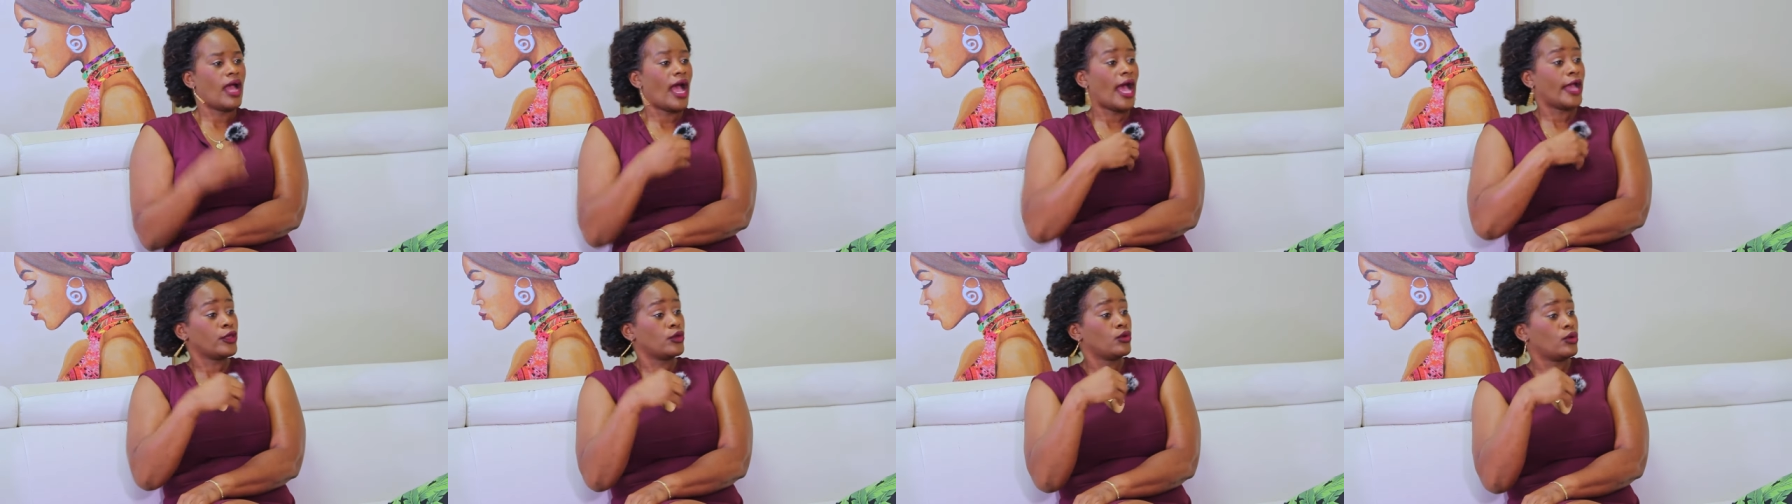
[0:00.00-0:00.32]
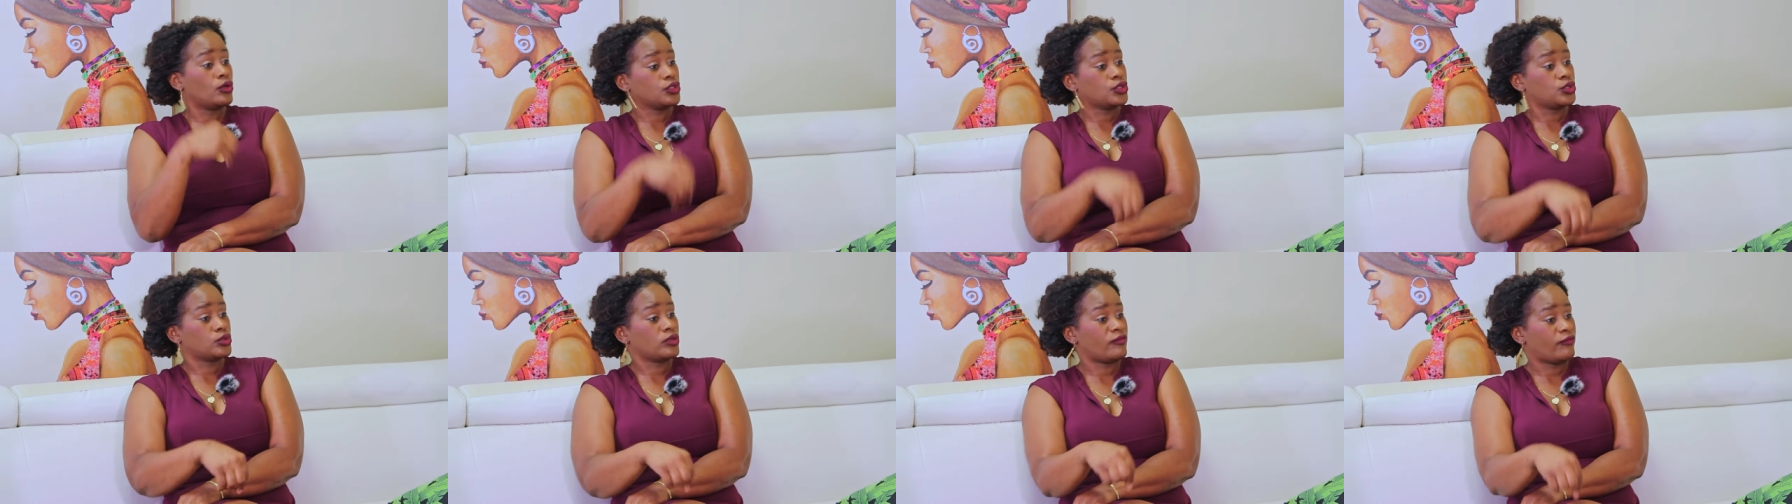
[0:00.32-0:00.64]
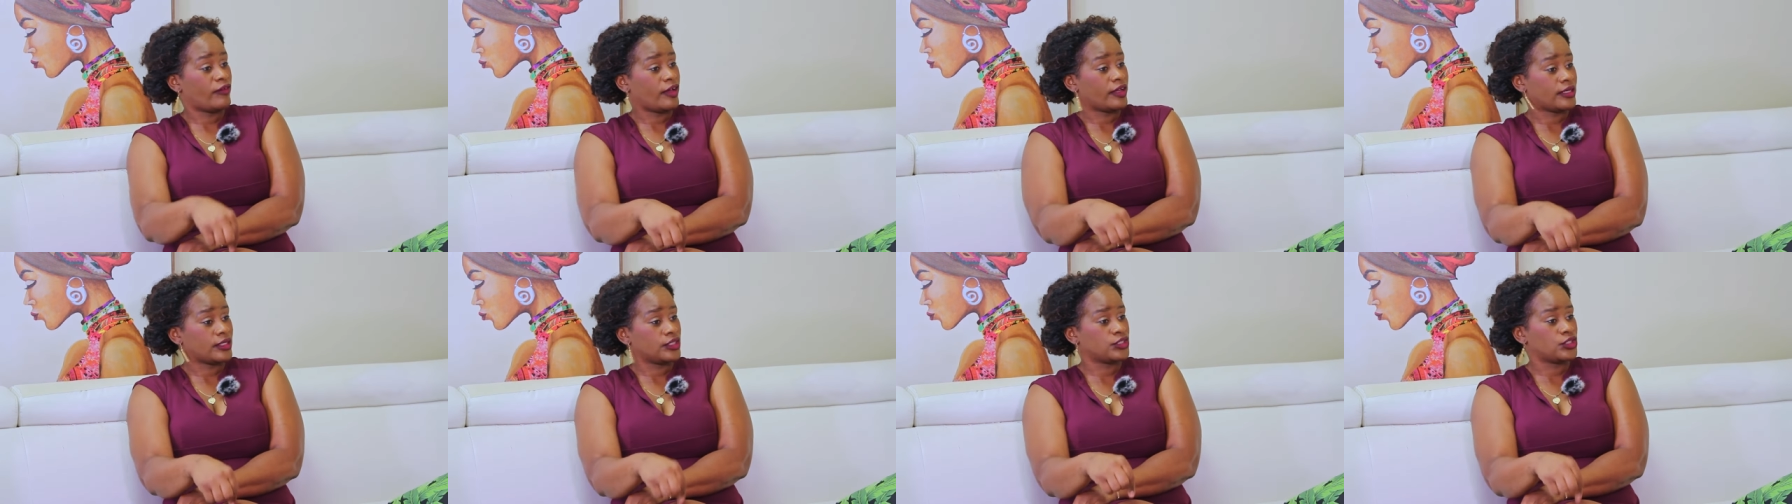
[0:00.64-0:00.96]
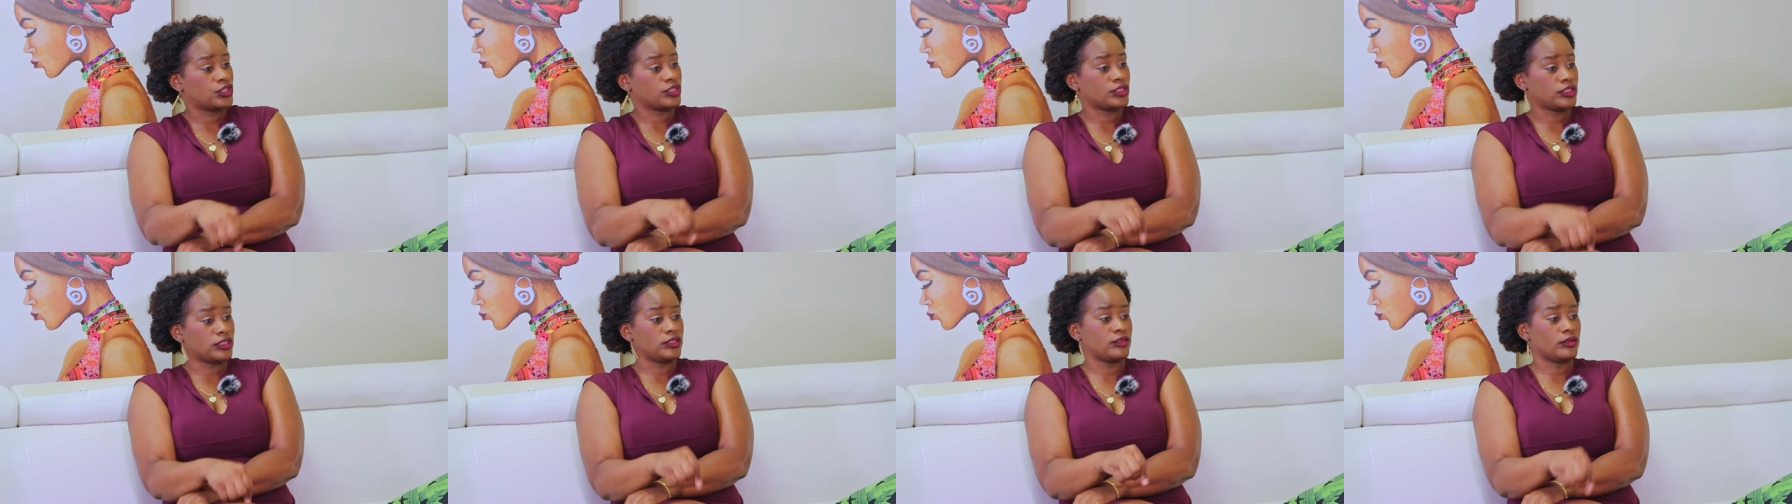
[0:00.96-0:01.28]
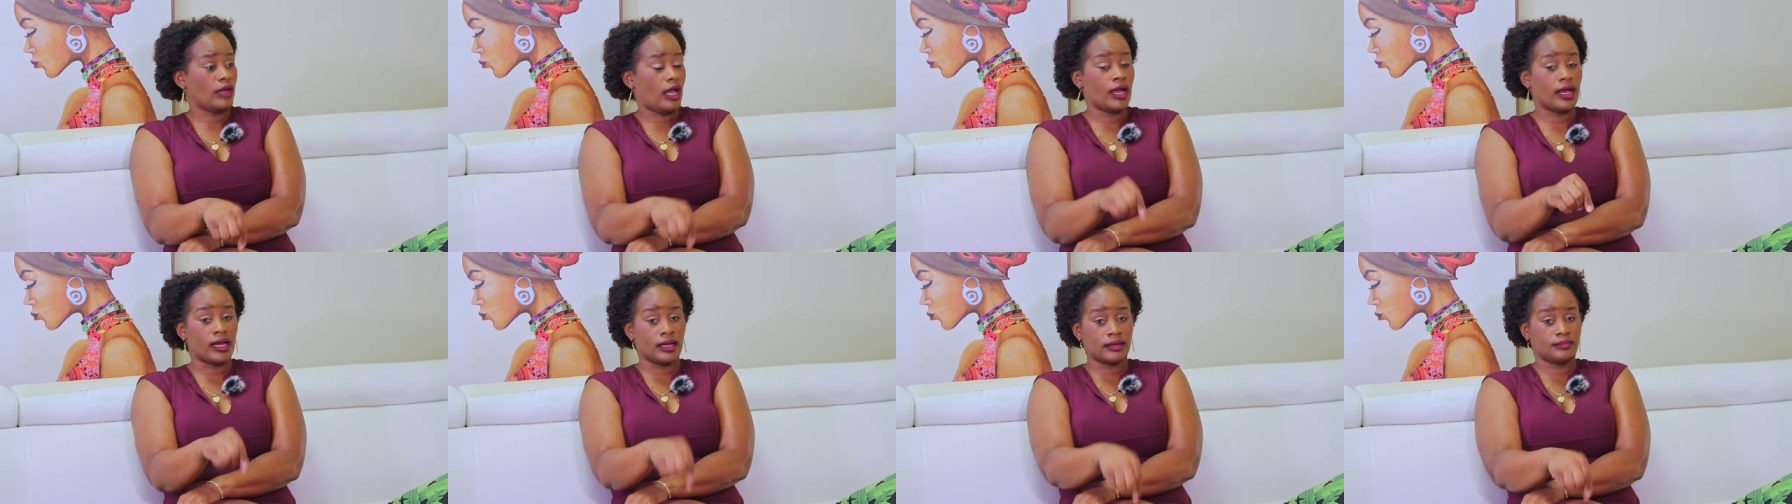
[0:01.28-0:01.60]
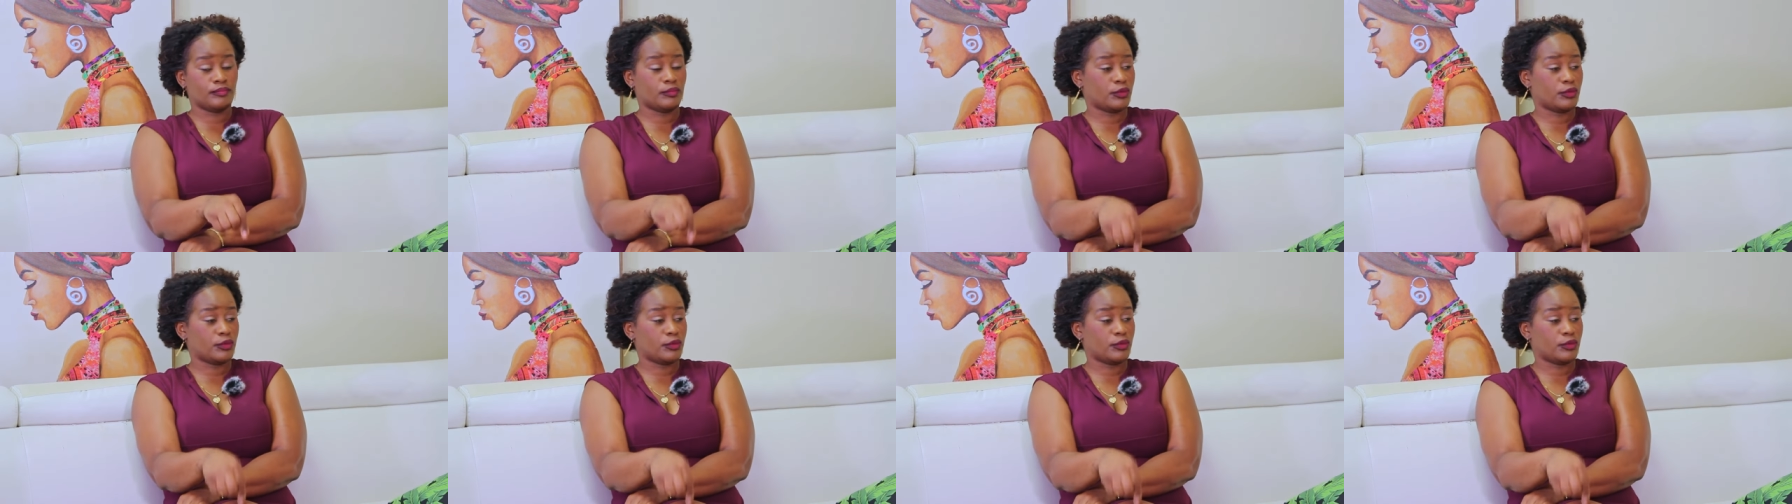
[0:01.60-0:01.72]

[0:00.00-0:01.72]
Are you also a financially uh,